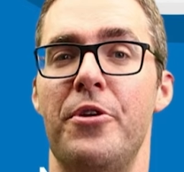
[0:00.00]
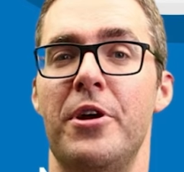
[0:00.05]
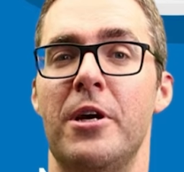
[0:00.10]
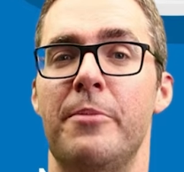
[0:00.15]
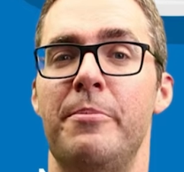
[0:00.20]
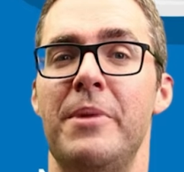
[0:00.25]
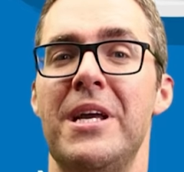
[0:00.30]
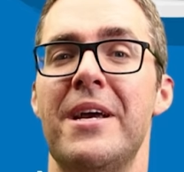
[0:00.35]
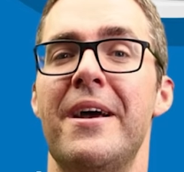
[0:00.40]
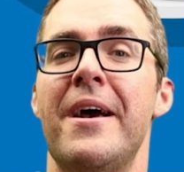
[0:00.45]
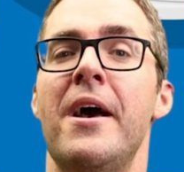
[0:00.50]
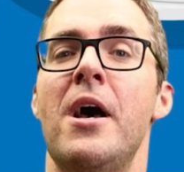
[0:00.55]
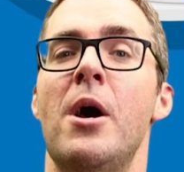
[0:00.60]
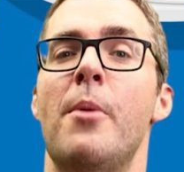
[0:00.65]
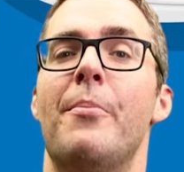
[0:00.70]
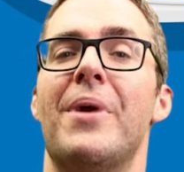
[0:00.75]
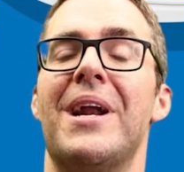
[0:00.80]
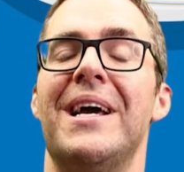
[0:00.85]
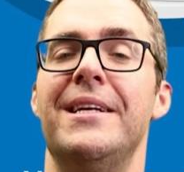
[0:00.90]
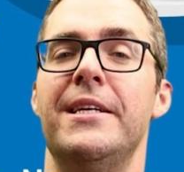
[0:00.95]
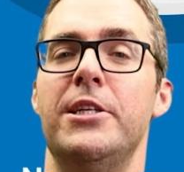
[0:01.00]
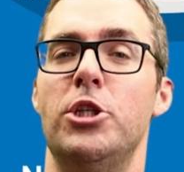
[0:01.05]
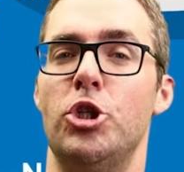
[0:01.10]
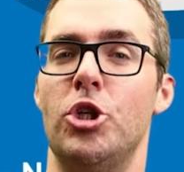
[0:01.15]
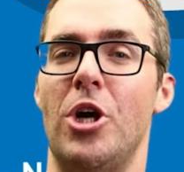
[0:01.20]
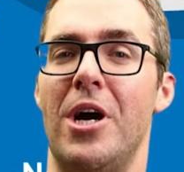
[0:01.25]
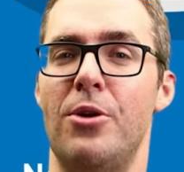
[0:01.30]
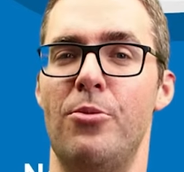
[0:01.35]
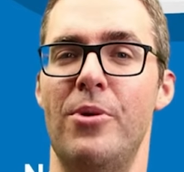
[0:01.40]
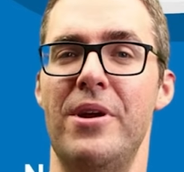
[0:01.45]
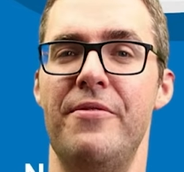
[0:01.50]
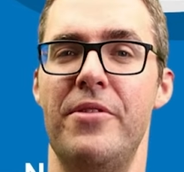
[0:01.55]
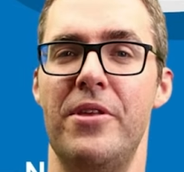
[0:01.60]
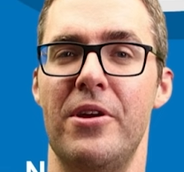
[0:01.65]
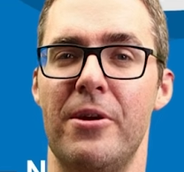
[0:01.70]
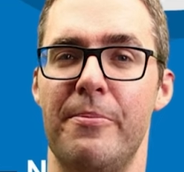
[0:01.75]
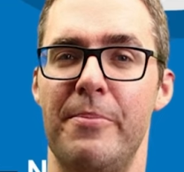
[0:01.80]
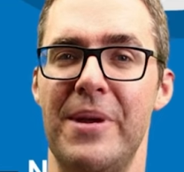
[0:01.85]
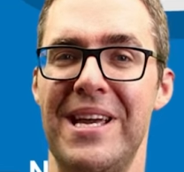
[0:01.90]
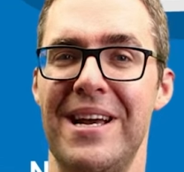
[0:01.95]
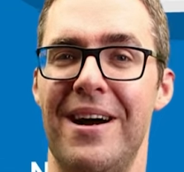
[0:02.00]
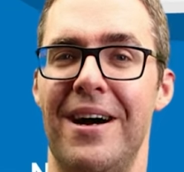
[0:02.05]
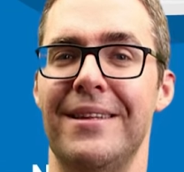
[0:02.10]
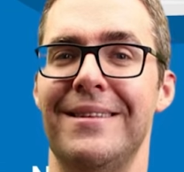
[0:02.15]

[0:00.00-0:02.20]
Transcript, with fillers: therapy, but I did shockwave therapy